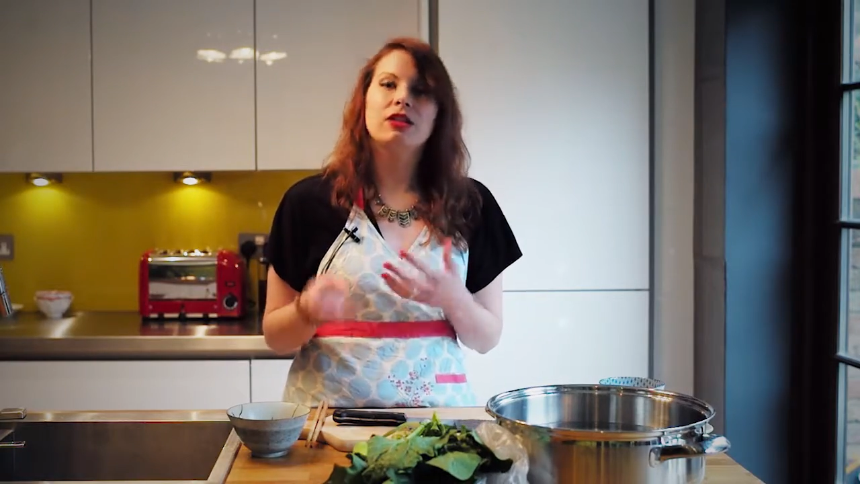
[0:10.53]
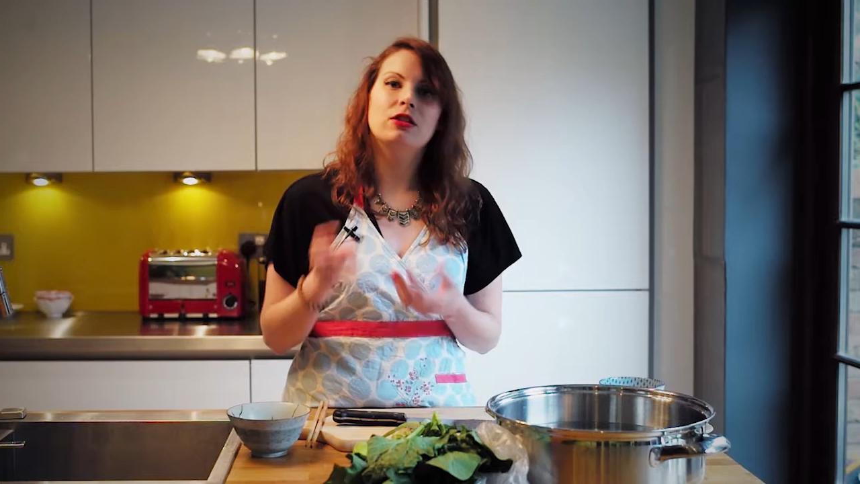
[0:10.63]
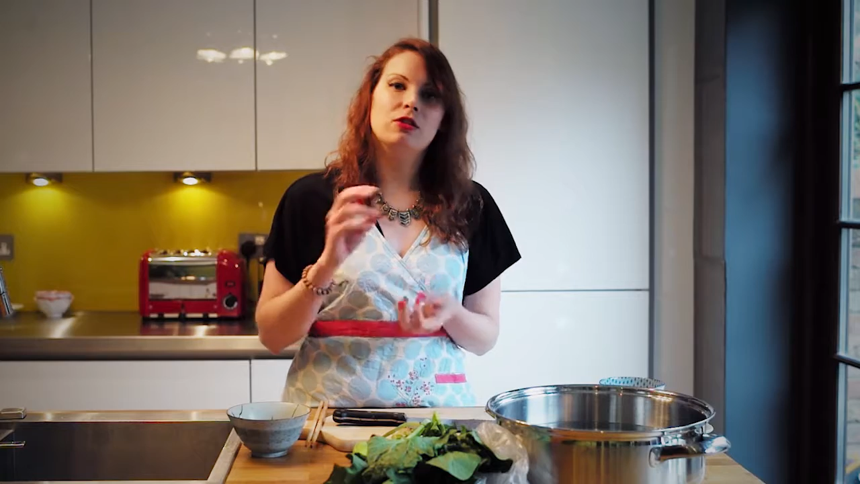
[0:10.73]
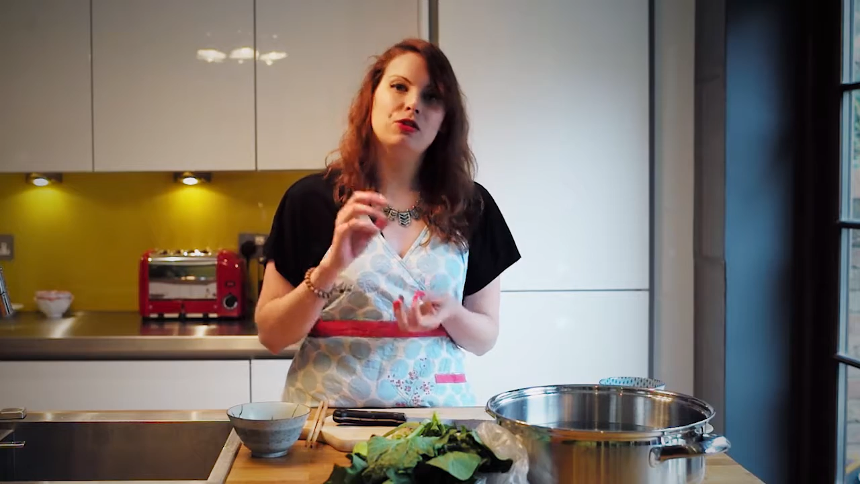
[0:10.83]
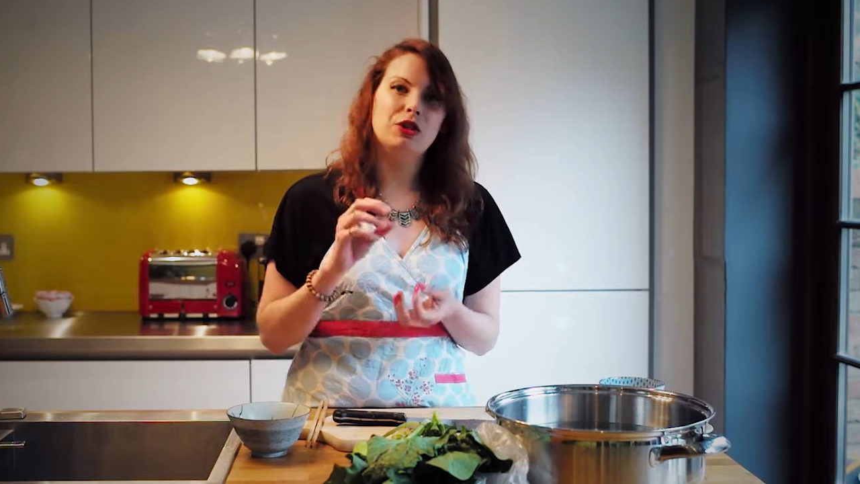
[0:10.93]
they're
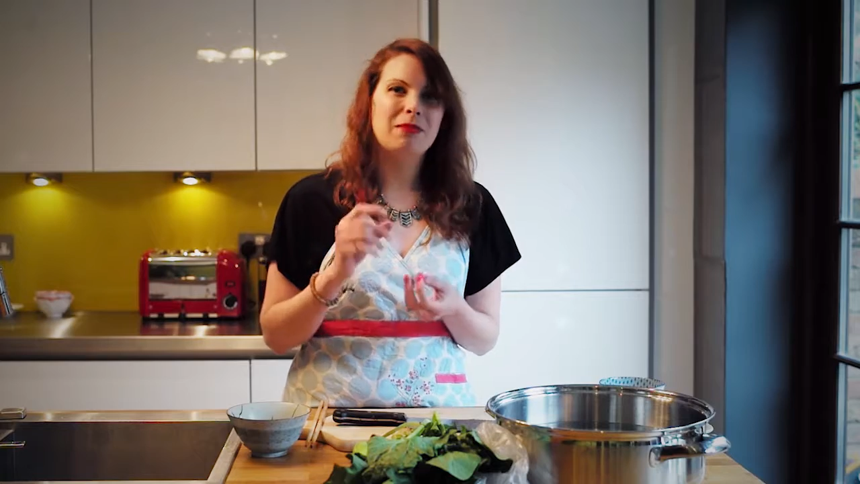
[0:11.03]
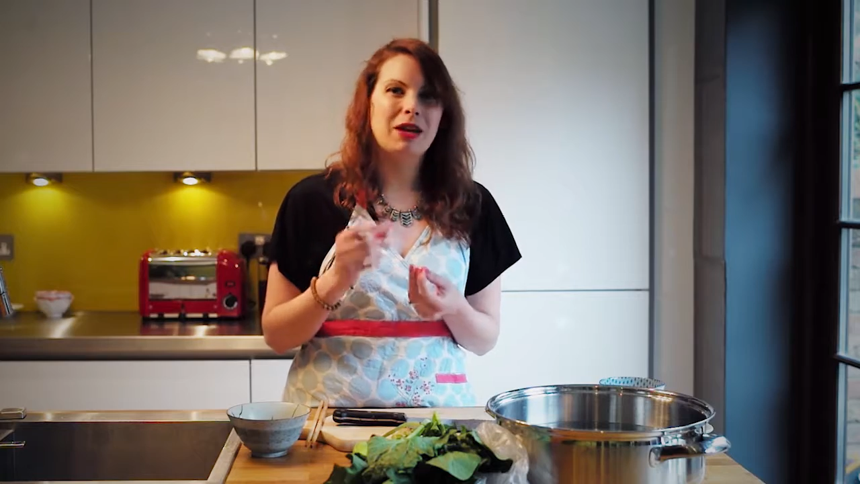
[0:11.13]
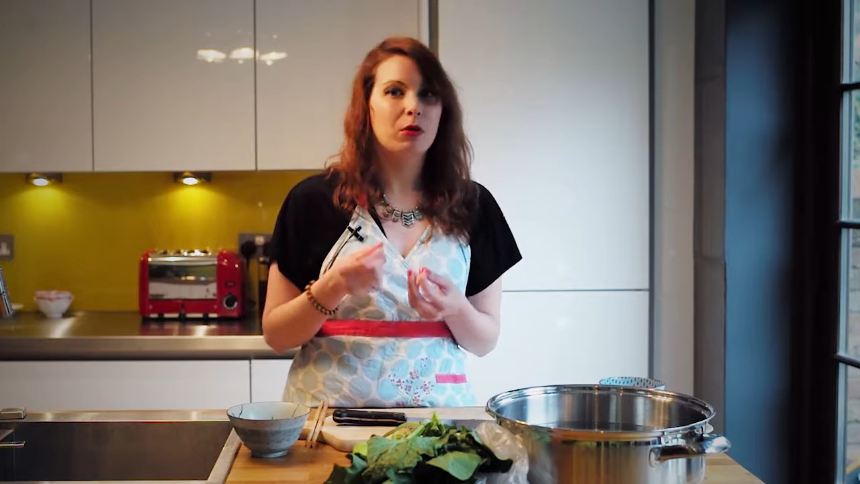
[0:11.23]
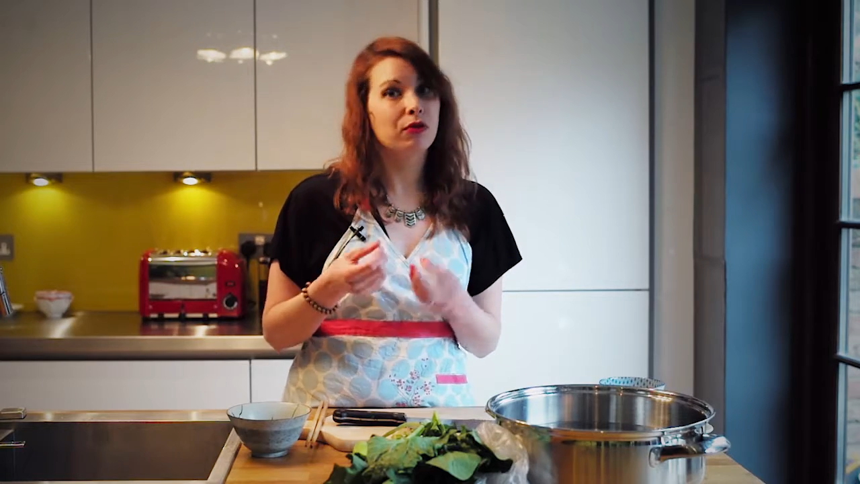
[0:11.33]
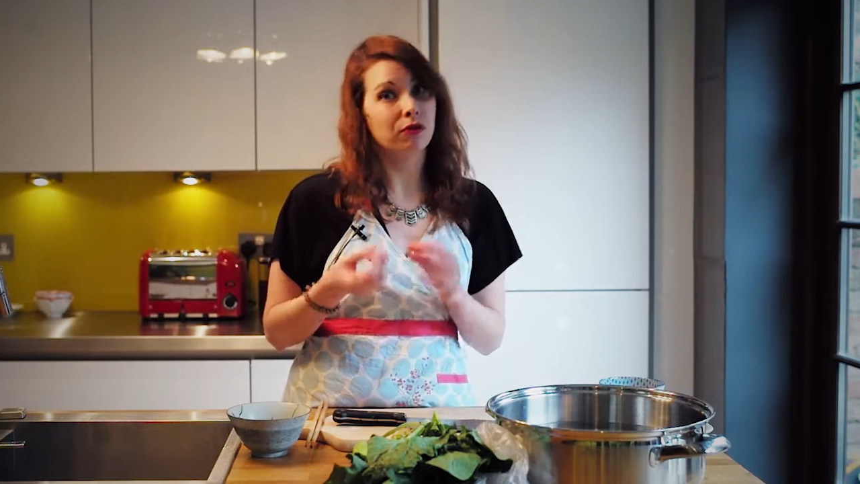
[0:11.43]
usually made
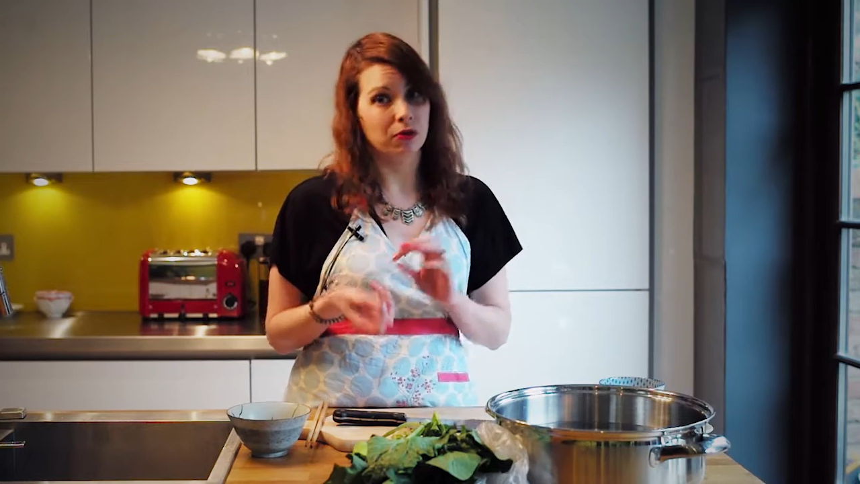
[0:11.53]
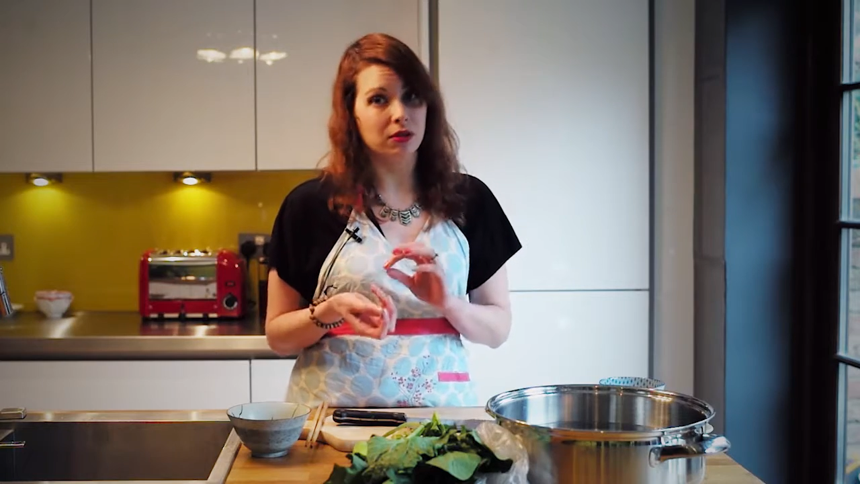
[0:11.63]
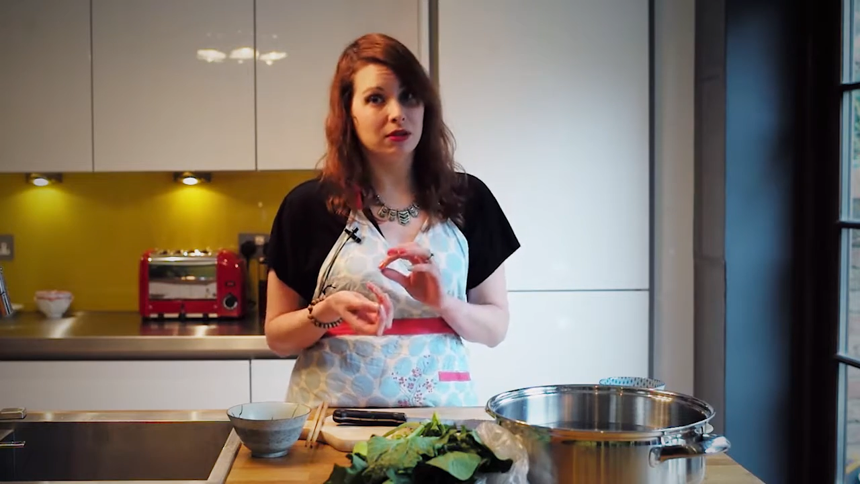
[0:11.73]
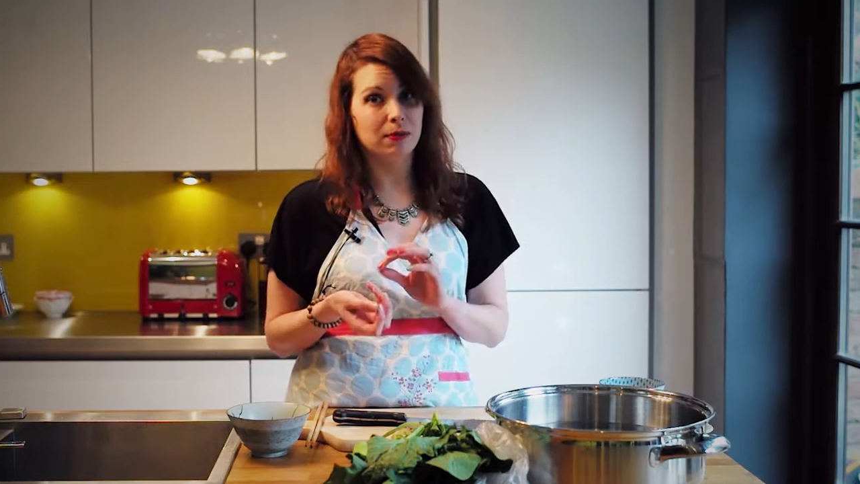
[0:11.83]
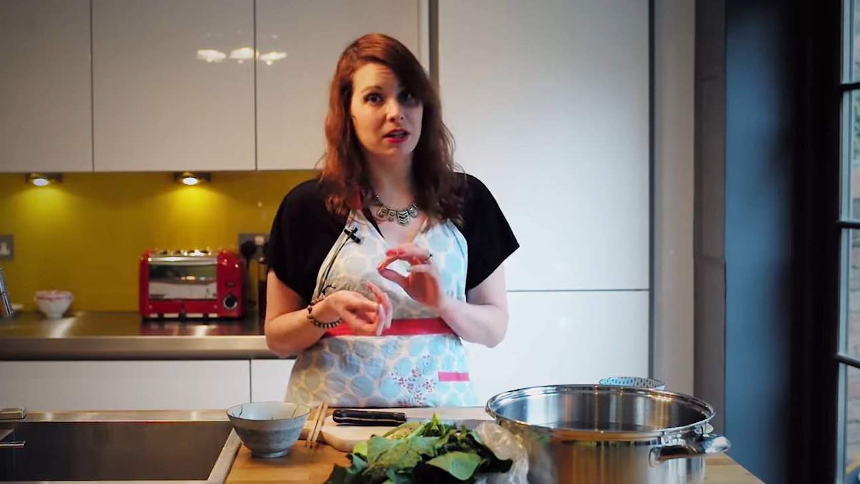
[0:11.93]
with frozen
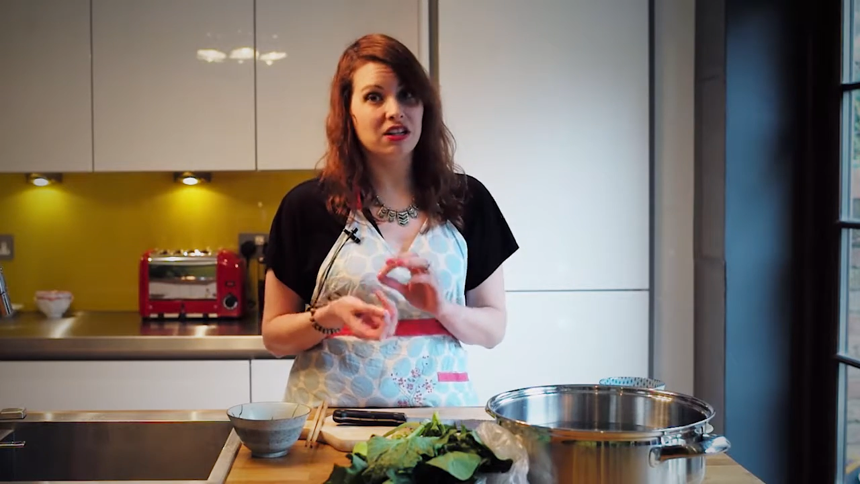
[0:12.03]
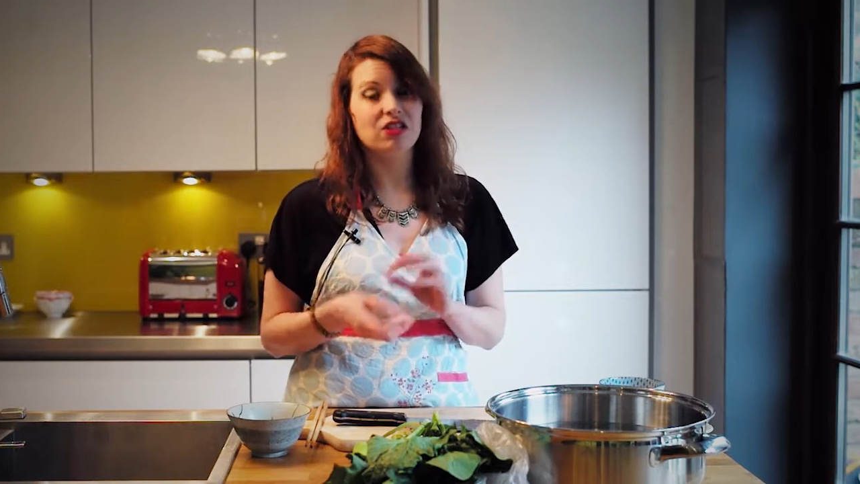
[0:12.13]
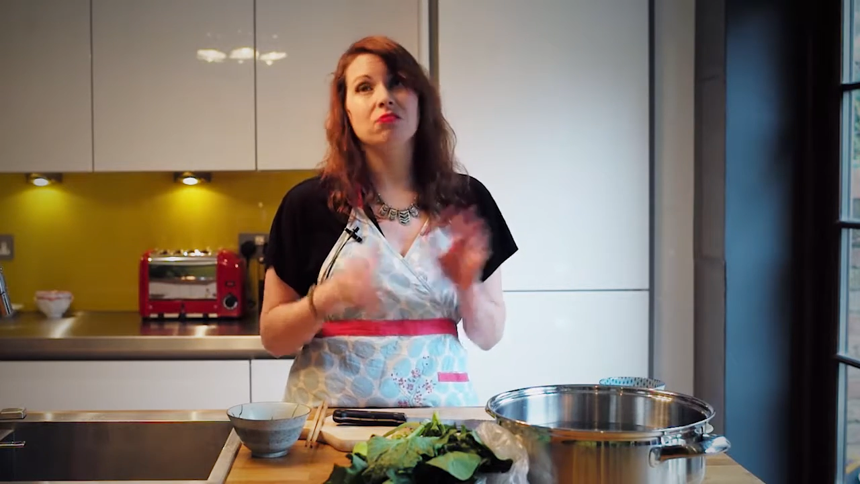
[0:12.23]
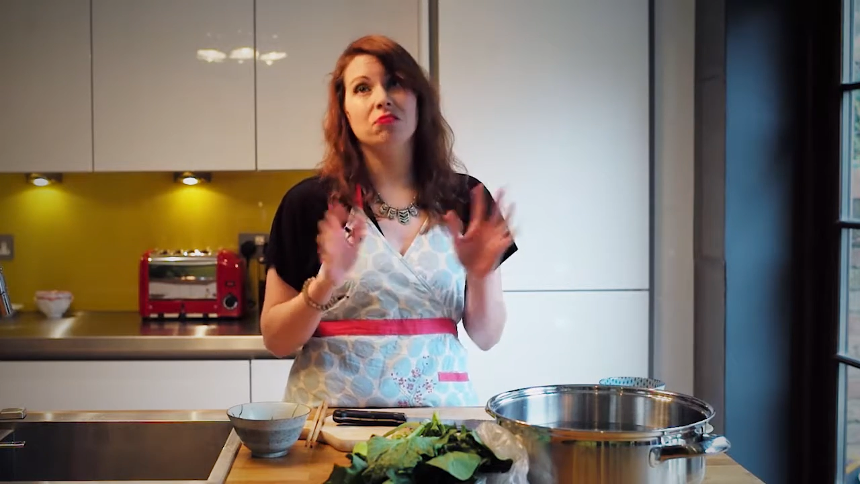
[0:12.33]
spinach,